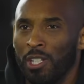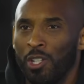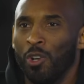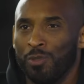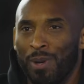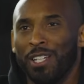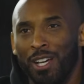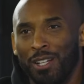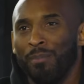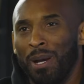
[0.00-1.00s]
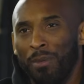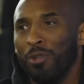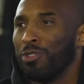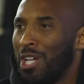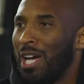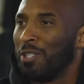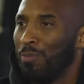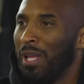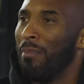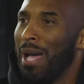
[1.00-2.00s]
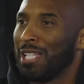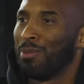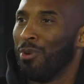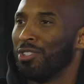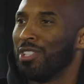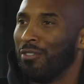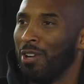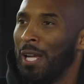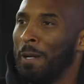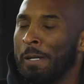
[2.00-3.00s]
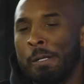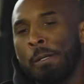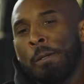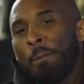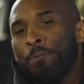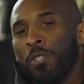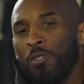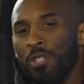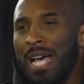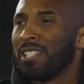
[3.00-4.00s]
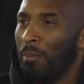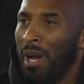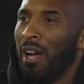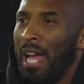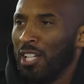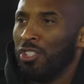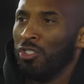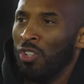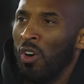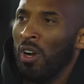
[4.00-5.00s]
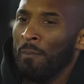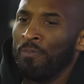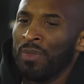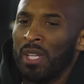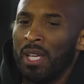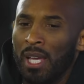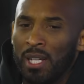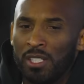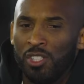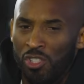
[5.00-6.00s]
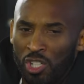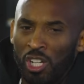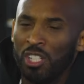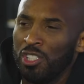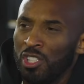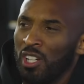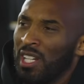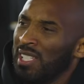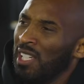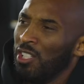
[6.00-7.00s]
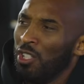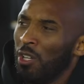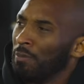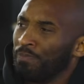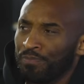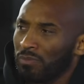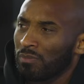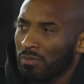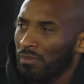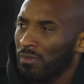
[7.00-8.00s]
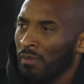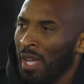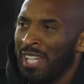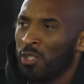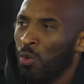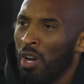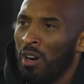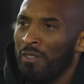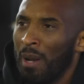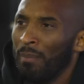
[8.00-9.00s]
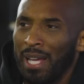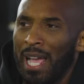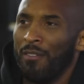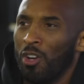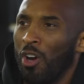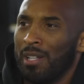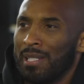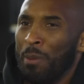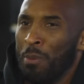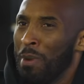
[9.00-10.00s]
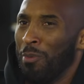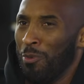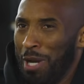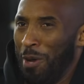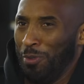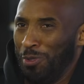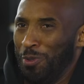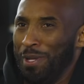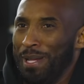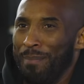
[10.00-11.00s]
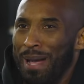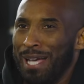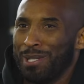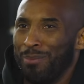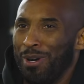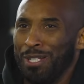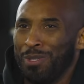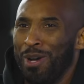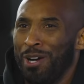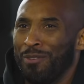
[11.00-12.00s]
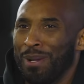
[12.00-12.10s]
He knows my middle child is playing basketball and stuff, right? So he's asking about it, how she's doing. And I said, she's good. And I said, at 12, I'm like having a hard time remembering what I was doing at basketball at 12.